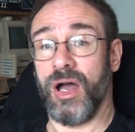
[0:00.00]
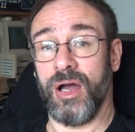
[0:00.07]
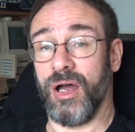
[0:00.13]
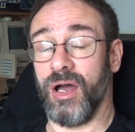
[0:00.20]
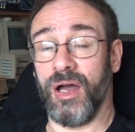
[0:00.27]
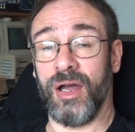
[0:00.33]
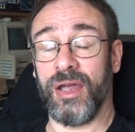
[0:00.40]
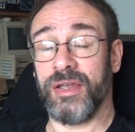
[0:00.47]

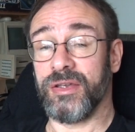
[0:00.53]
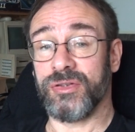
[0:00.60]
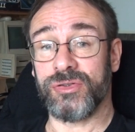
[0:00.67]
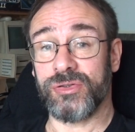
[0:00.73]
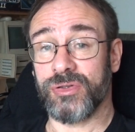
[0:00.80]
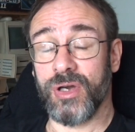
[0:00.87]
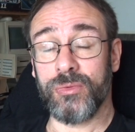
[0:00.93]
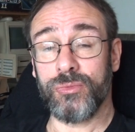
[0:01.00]
I
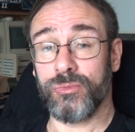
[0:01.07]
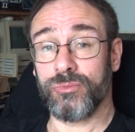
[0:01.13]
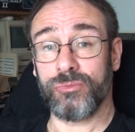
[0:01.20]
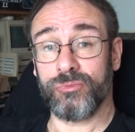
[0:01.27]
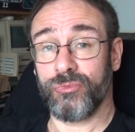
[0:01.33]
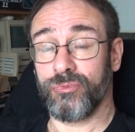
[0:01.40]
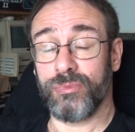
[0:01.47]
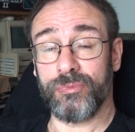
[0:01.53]
don't
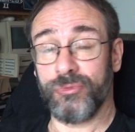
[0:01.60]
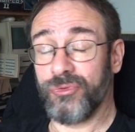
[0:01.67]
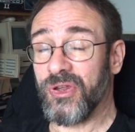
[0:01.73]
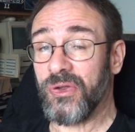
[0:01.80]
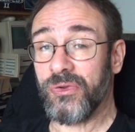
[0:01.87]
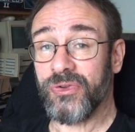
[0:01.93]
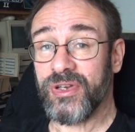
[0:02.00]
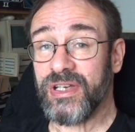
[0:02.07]

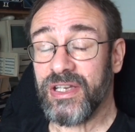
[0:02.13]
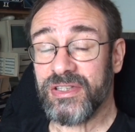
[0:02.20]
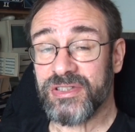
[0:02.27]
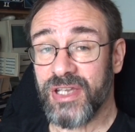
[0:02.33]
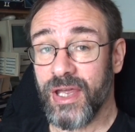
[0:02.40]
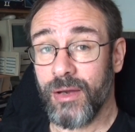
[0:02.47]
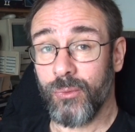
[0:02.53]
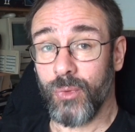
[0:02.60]
feel the need
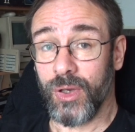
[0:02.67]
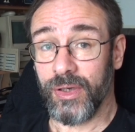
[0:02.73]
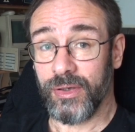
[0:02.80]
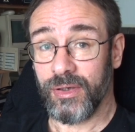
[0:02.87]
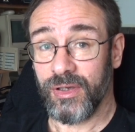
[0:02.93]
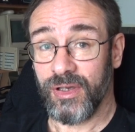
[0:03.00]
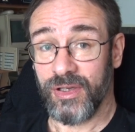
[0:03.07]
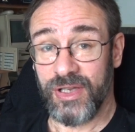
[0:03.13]
to get
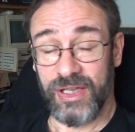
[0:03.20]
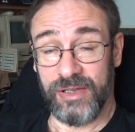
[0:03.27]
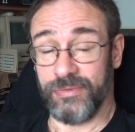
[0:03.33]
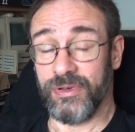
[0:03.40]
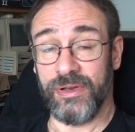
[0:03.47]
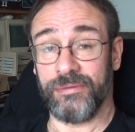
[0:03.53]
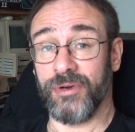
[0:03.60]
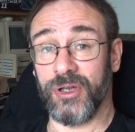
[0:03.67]
one.
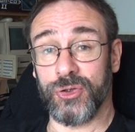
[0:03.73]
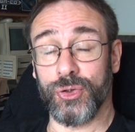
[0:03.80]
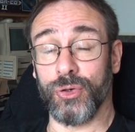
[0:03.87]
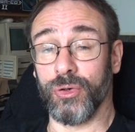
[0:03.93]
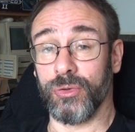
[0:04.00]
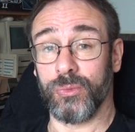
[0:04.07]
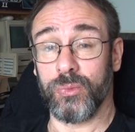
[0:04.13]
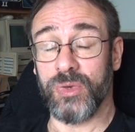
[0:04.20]
Even if I
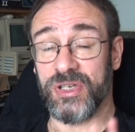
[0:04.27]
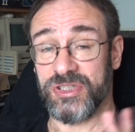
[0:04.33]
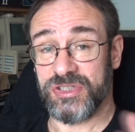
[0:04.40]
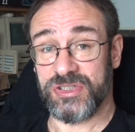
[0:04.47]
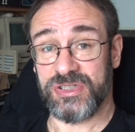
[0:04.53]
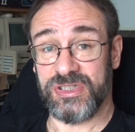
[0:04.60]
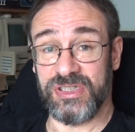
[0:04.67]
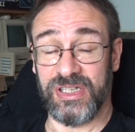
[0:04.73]
could,
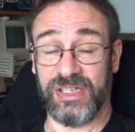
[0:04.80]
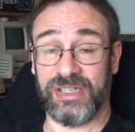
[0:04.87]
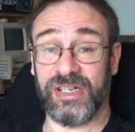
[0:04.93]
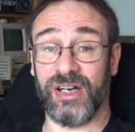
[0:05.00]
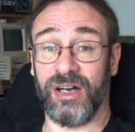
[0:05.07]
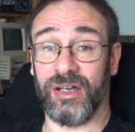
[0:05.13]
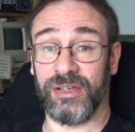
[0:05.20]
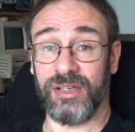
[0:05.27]
which you
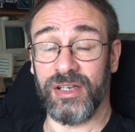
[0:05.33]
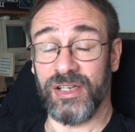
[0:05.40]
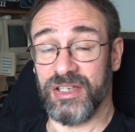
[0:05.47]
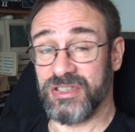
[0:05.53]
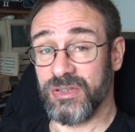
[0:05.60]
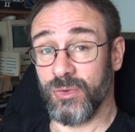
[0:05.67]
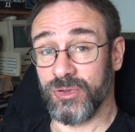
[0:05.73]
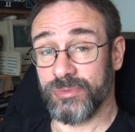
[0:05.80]
can't,
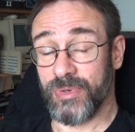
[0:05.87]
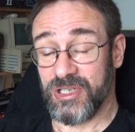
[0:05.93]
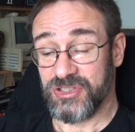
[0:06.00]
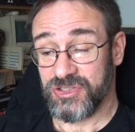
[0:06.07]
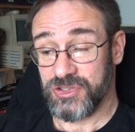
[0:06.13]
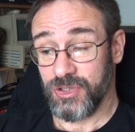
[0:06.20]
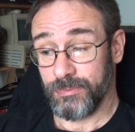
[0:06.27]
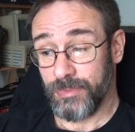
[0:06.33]
unless you want to pay
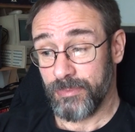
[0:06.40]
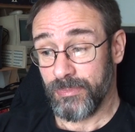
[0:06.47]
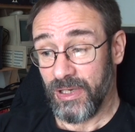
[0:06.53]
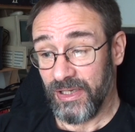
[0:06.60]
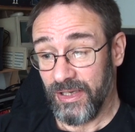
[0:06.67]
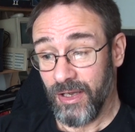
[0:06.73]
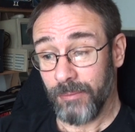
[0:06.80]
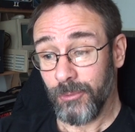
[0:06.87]
stupid
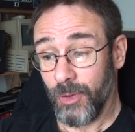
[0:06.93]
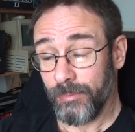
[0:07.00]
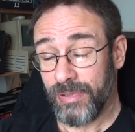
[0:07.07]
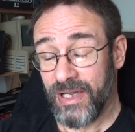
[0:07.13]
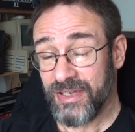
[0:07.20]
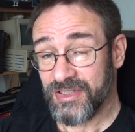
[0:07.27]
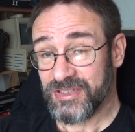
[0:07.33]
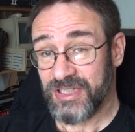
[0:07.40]
money. I'm not
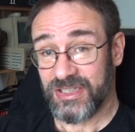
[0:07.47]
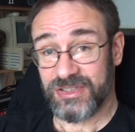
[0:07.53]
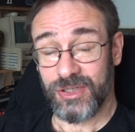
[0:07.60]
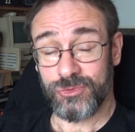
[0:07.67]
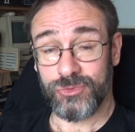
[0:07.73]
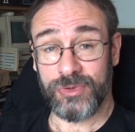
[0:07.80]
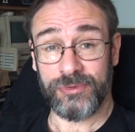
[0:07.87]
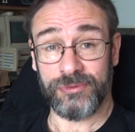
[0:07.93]
paying
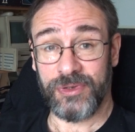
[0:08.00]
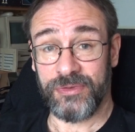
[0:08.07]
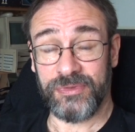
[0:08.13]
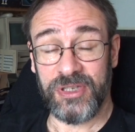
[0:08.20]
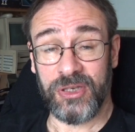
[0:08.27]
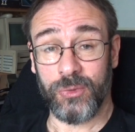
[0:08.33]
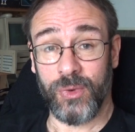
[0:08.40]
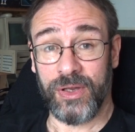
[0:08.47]

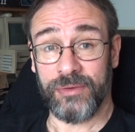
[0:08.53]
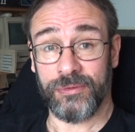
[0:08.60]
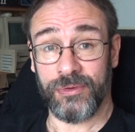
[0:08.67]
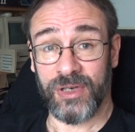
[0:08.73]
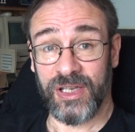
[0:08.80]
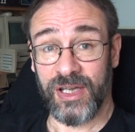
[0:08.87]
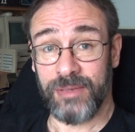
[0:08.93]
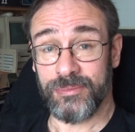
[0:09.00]
650 quid
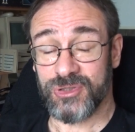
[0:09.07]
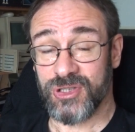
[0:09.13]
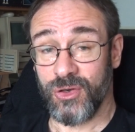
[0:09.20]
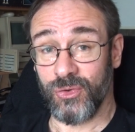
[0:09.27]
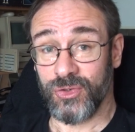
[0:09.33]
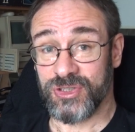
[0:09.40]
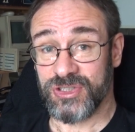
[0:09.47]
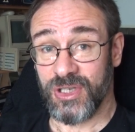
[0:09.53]
for a games
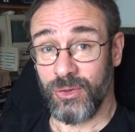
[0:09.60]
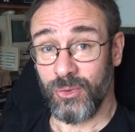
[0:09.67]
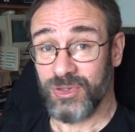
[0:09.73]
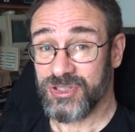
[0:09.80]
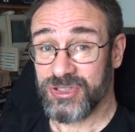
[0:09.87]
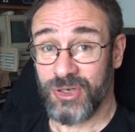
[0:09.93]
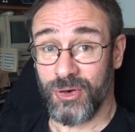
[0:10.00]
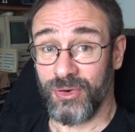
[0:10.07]
console.
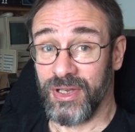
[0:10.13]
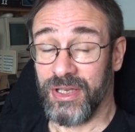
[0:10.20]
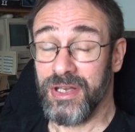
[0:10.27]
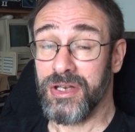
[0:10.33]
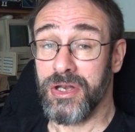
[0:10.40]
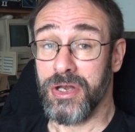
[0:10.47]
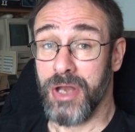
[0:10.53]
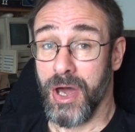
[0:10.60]
Sorry,
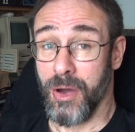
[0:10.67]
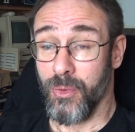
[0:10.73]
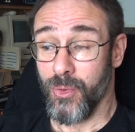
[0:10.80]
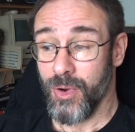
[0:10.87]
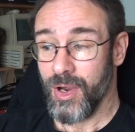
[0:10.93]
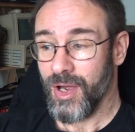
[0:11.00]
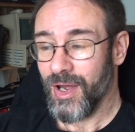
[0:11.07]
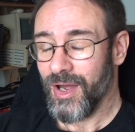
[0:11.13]
no.